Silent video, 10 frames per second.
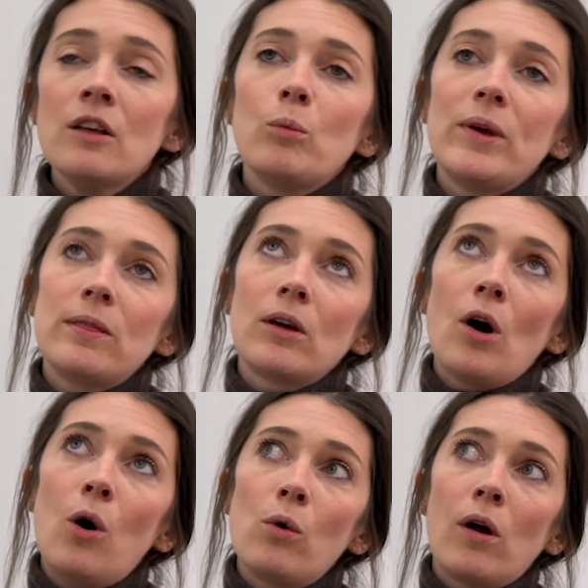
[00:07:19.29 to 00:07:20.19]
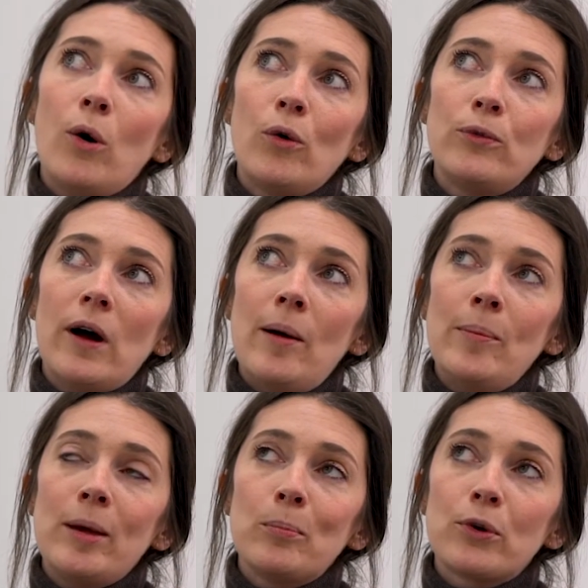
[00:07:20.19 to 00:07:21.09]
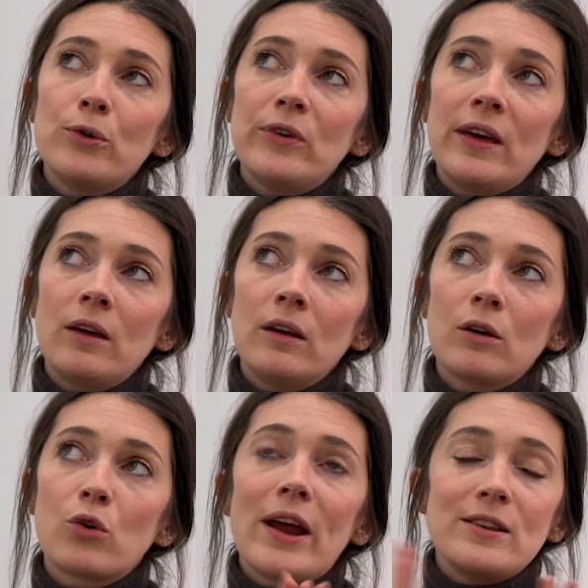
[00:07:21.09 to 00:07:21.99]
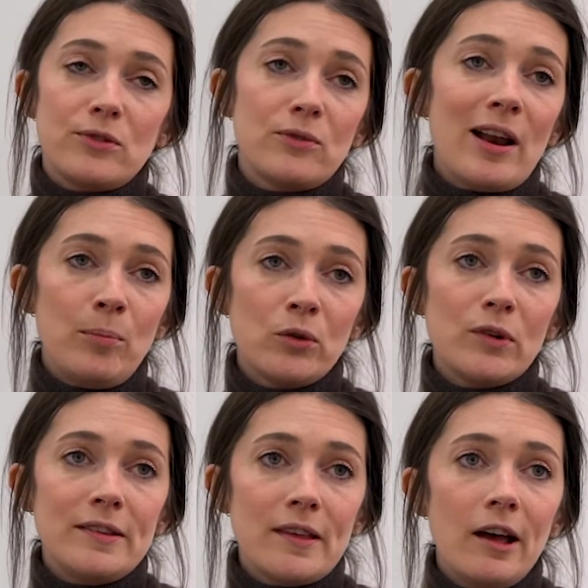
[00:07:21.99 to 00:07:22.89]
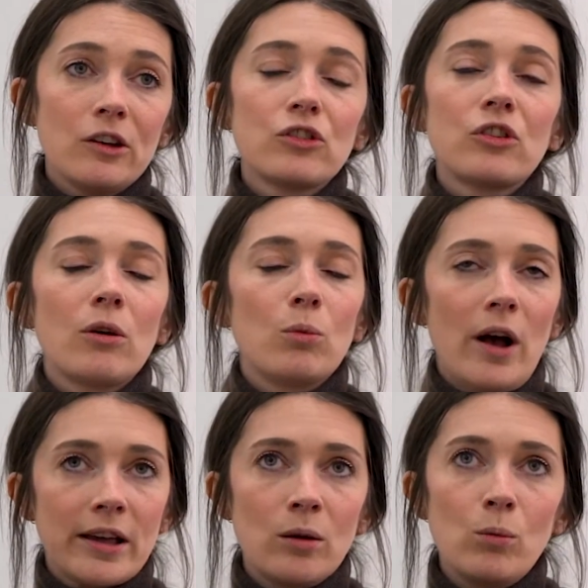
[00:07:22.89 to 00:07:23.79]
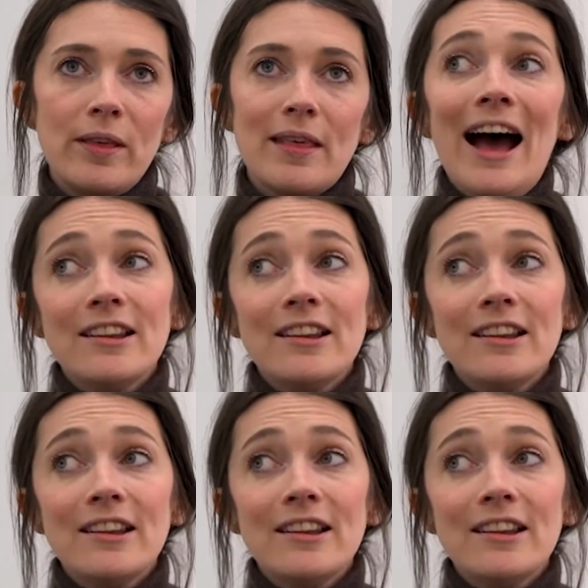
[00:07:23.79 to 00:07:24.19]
with the goal of improving creative development research, so working with